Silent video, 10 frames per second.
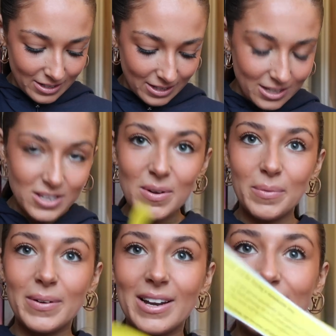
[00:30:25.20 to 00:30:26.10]
So this is
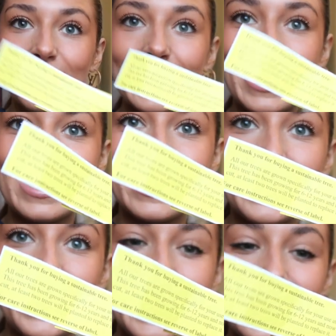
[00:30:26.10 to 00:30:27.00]
when we were living at my dad's in
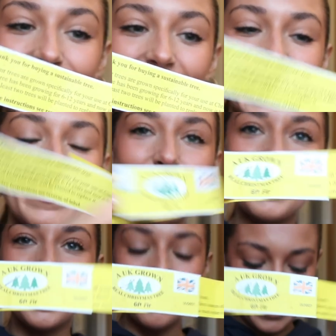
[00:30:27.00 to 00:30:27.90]
2020. We
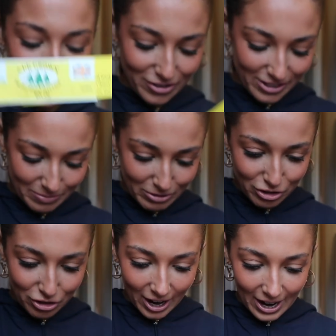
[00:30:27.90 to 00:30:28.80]
brought our first
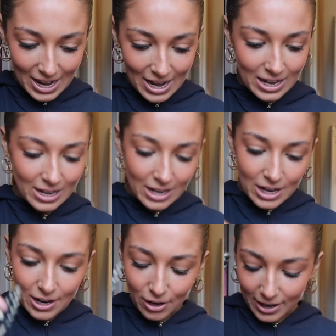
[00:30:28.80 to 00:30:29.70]
Christmas tree,
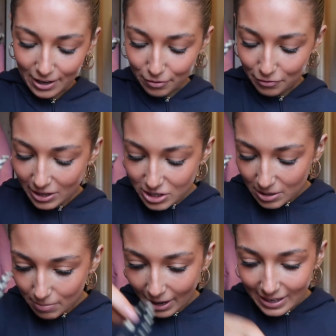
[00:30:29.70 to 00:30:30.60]
like little
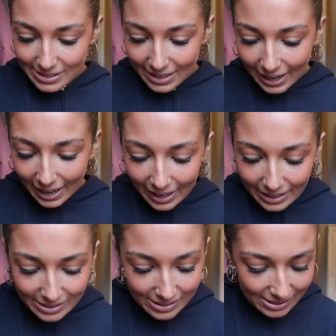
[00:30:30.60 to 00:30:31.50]
friendship
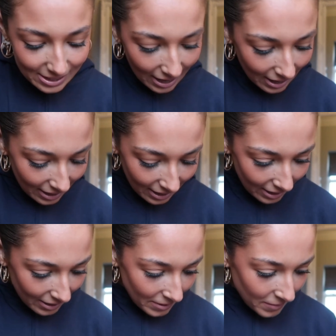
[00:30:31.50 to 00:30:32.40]
bracelets,
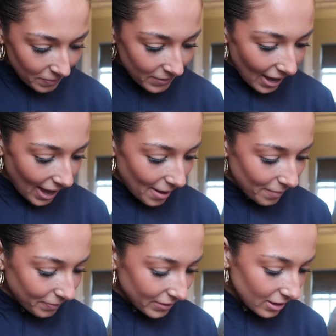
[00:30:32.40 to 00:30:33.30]

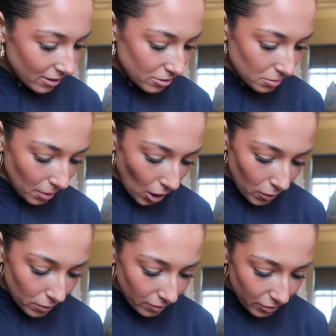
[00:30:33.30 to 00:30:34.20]
some
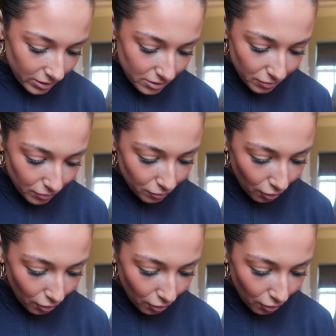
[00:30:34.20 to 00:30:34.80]
Polaroids from